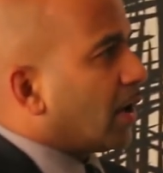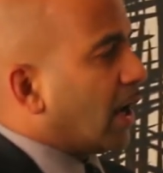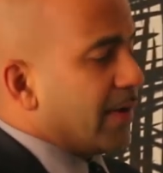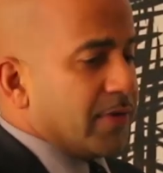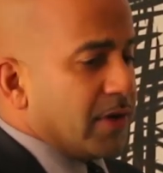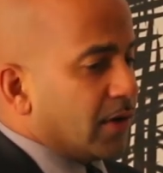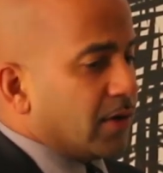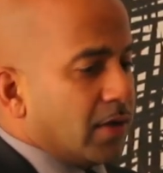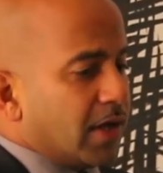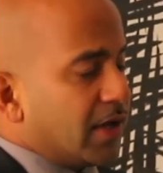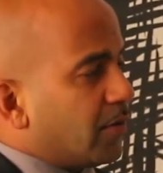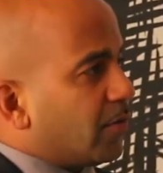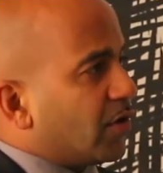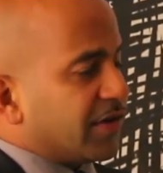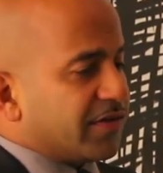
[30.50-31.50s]
I mean,
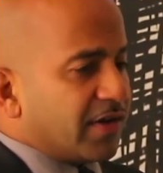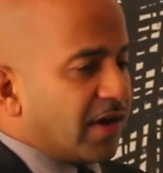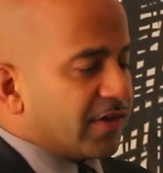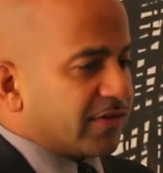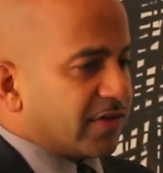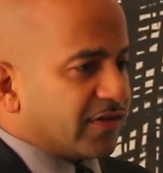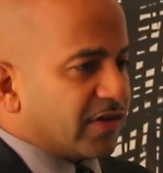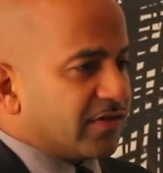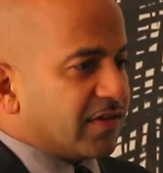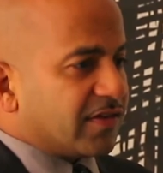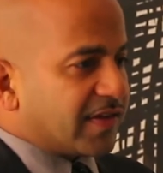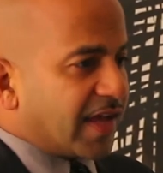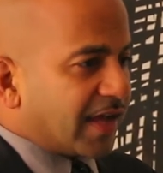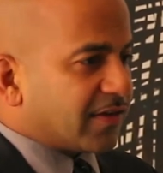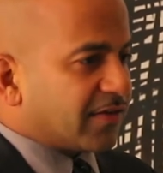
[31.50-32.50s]
what it does is it
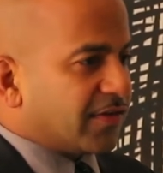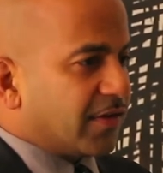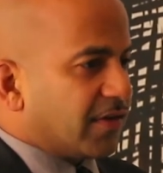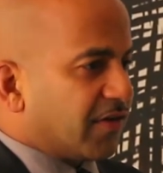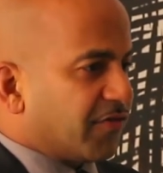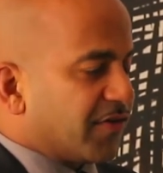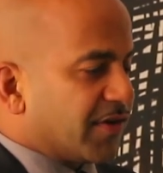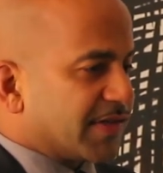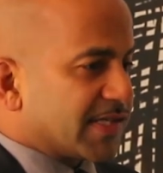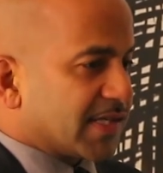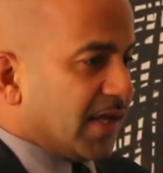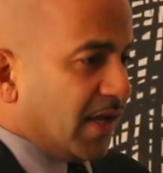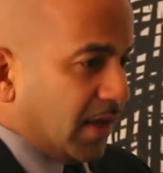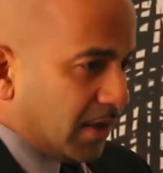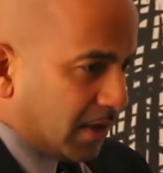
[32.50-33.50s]
detects the
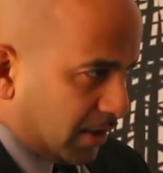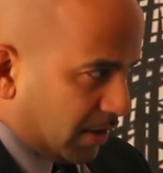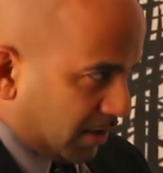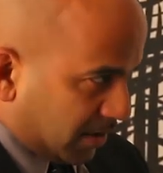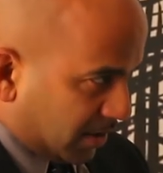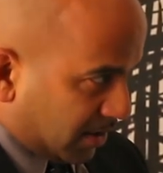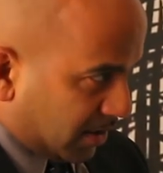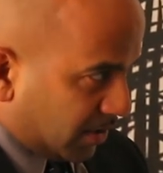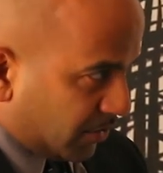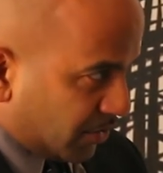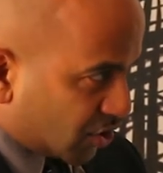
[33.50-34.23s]
difference in